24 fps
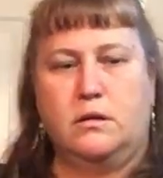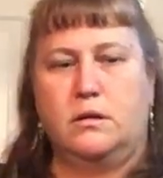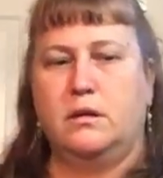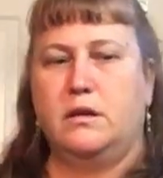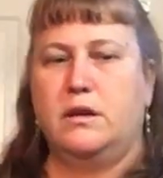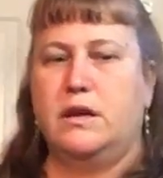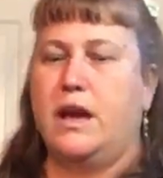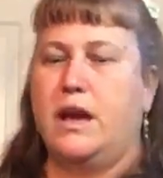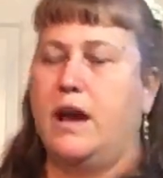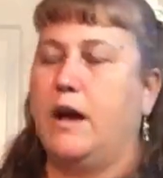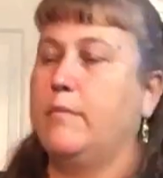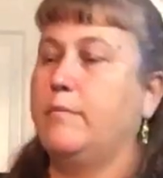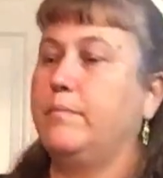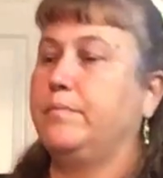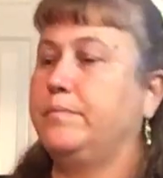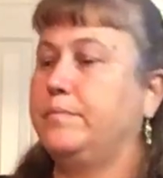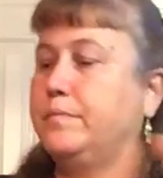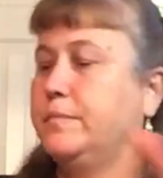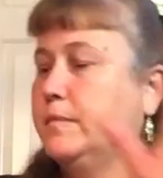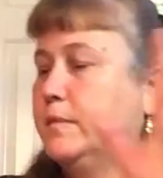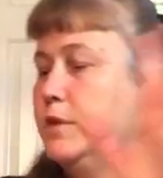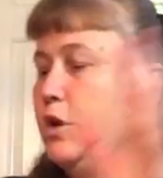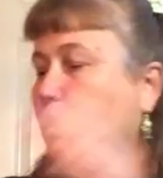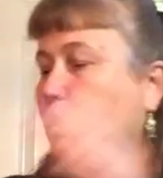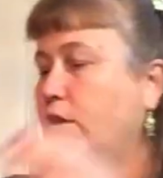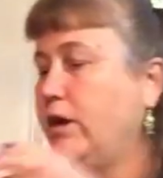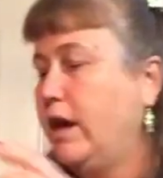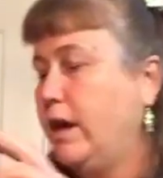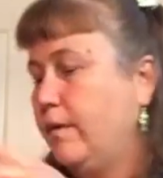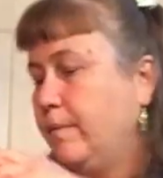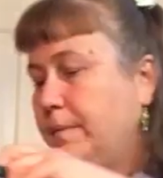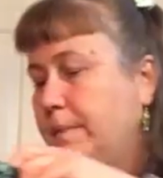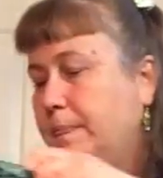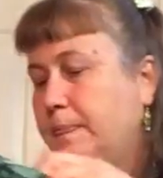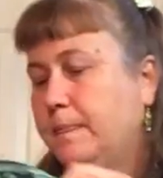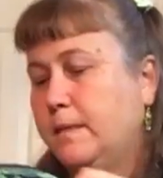Yeah.
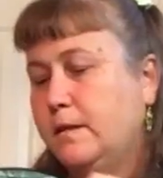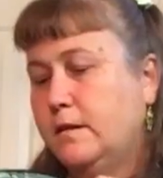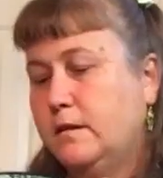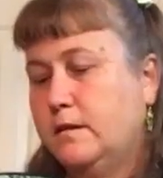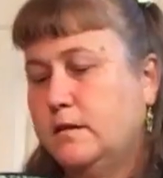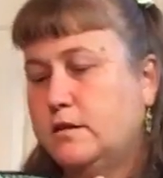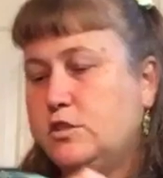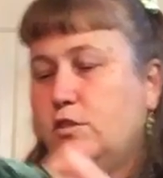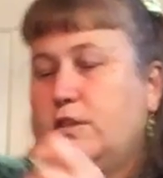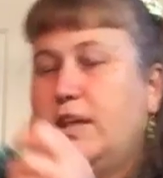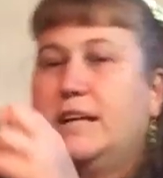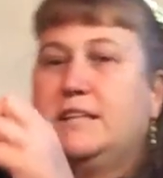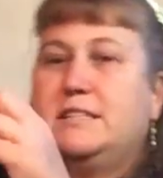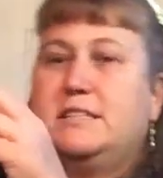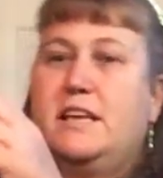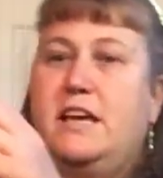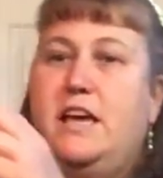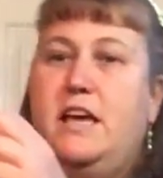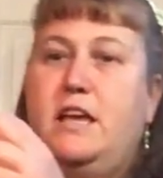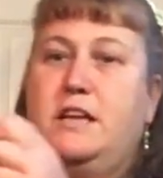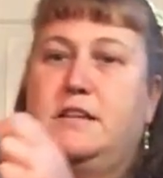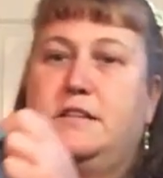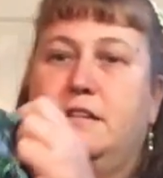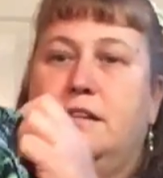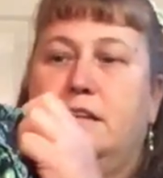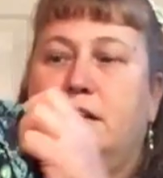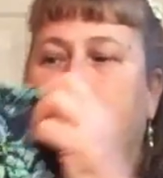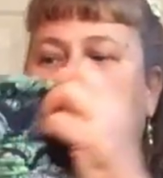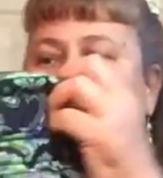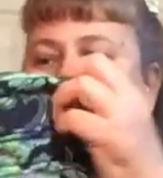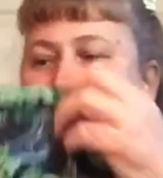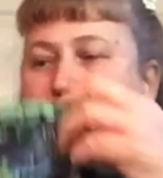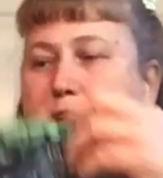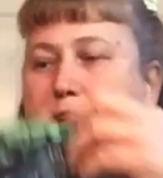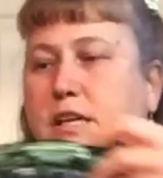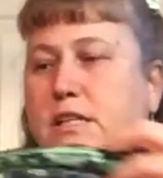Okay, so that's it.
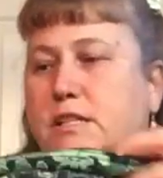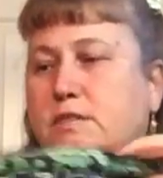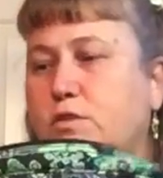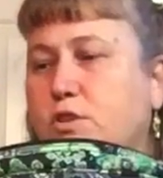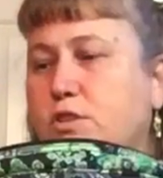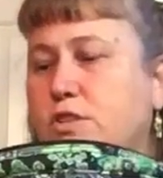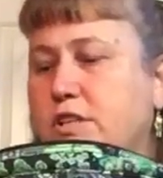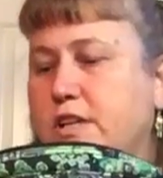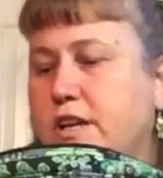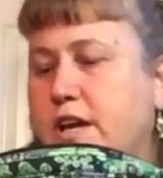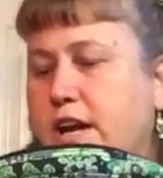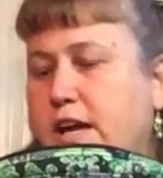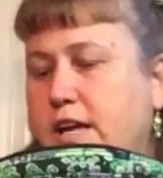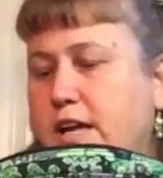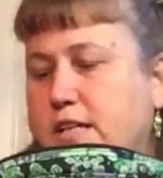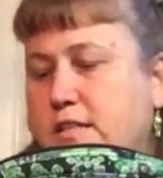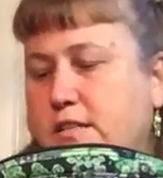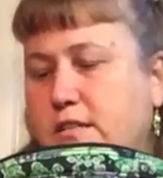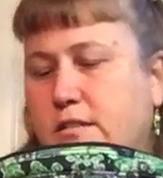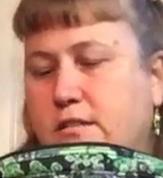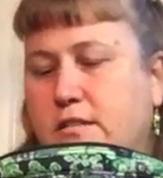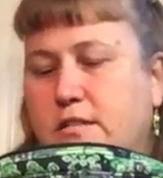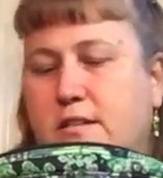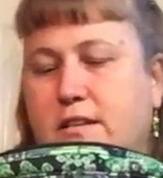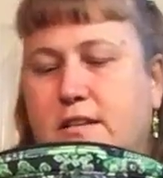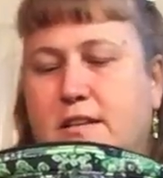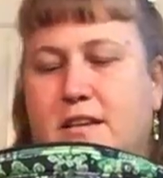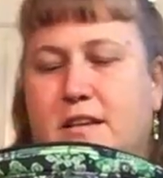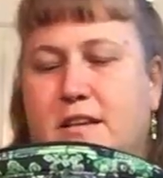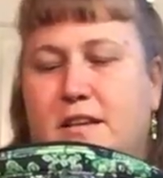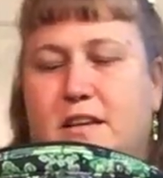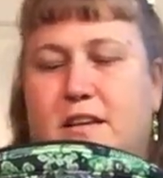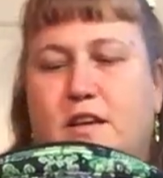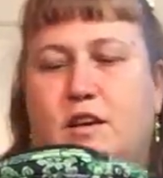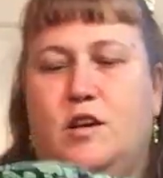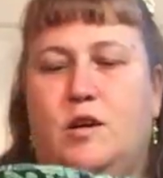That's for tonight.
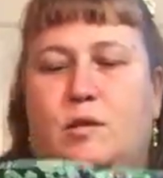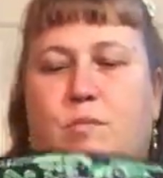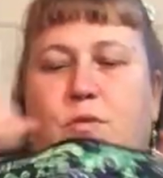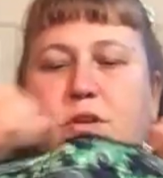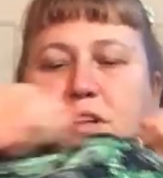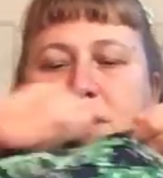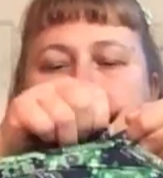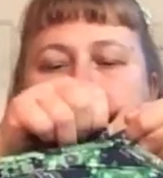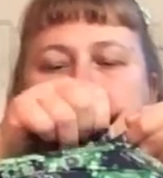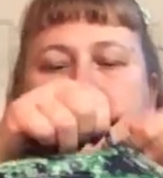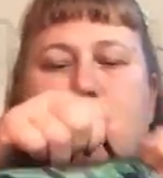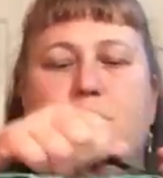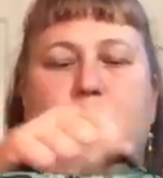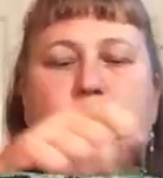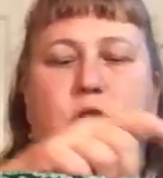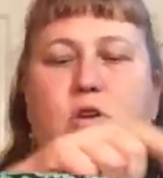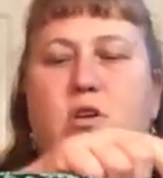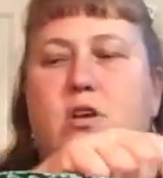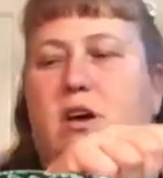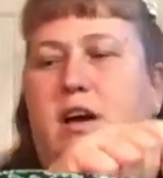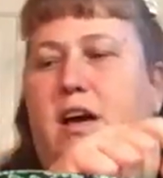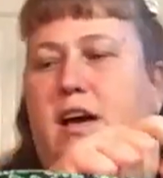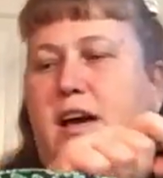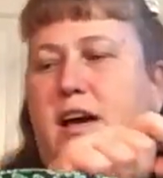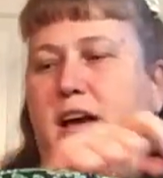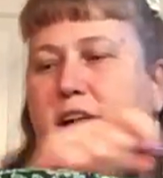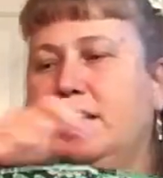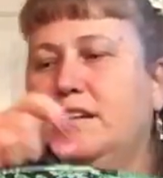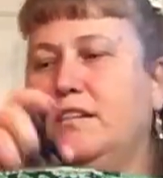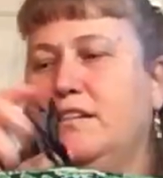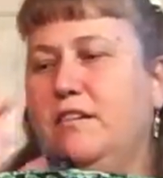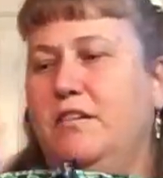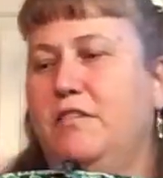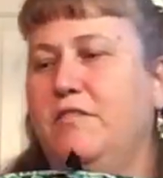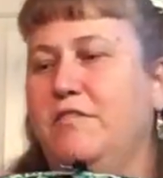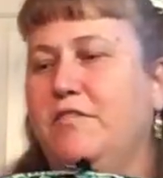Pretty simple
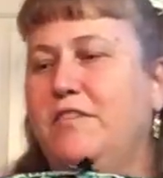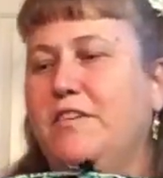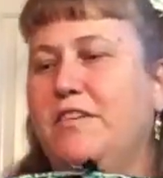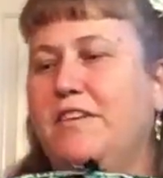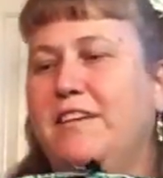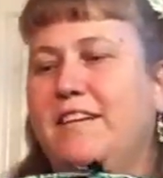and